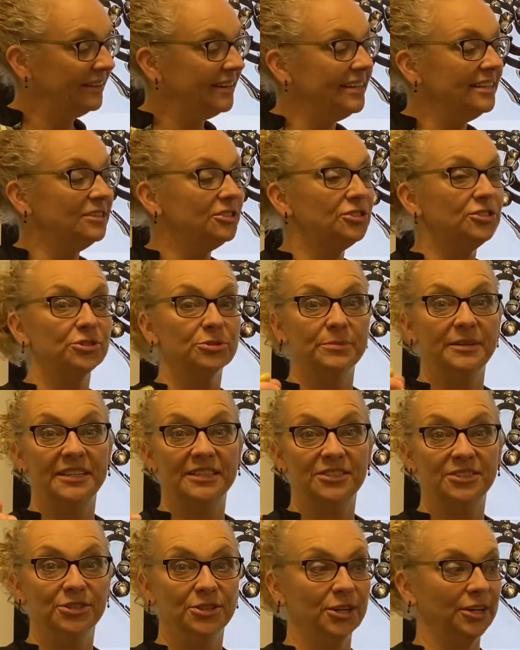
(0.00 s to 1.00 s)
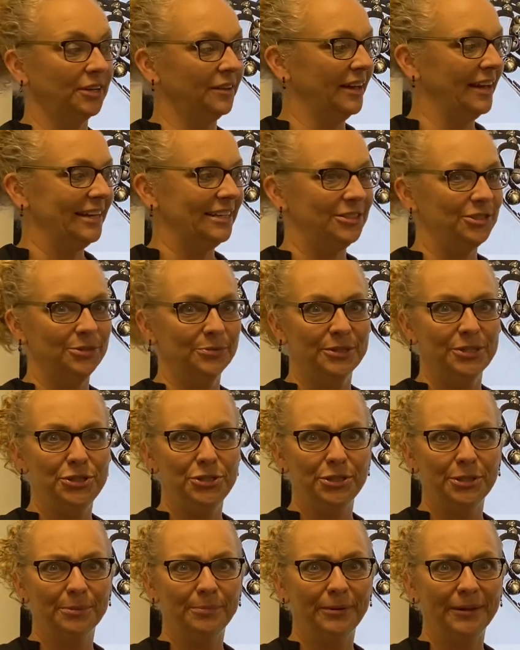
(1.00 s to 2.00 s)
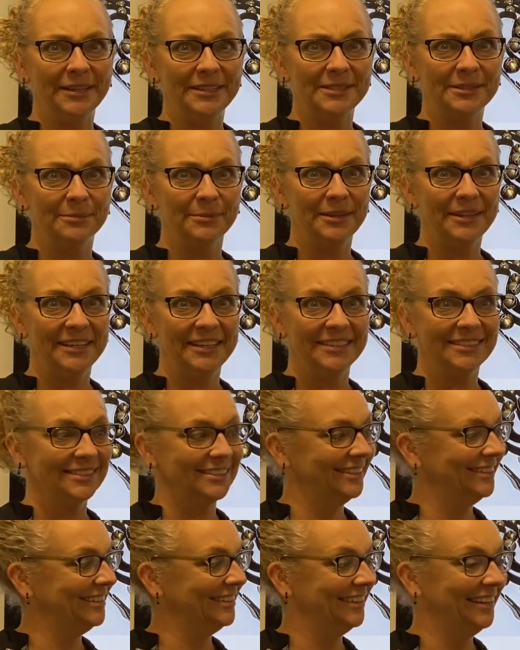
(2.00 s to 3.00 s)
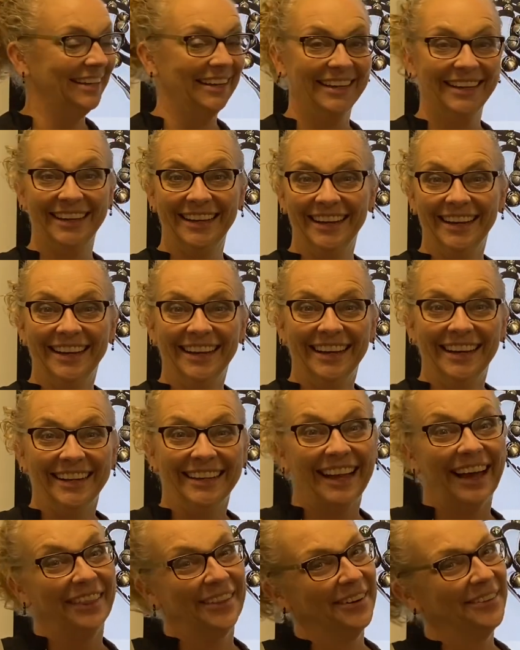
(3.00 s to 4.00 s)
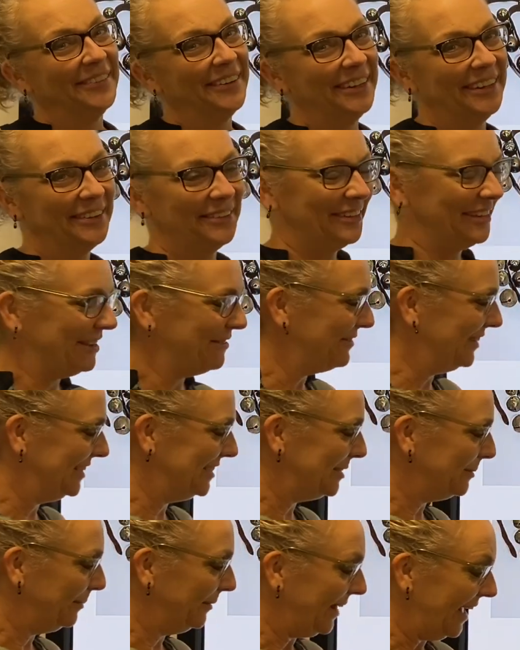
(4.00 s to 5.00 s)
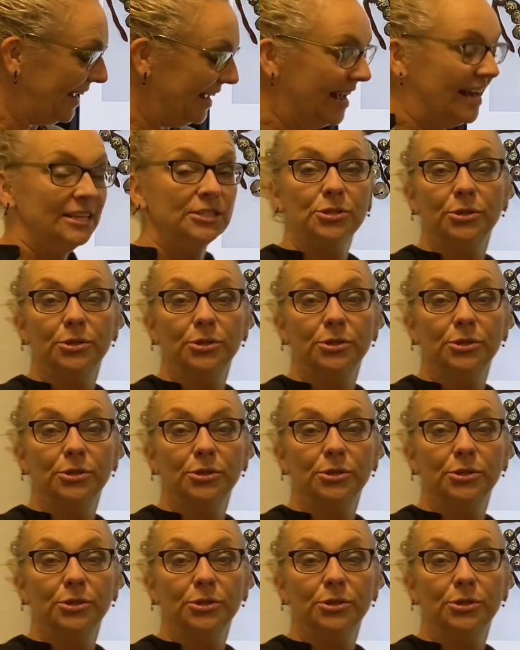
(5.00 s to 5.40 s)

instruments look like. Do you wish you could play some of these? Yeah, they're really, really fun to play. So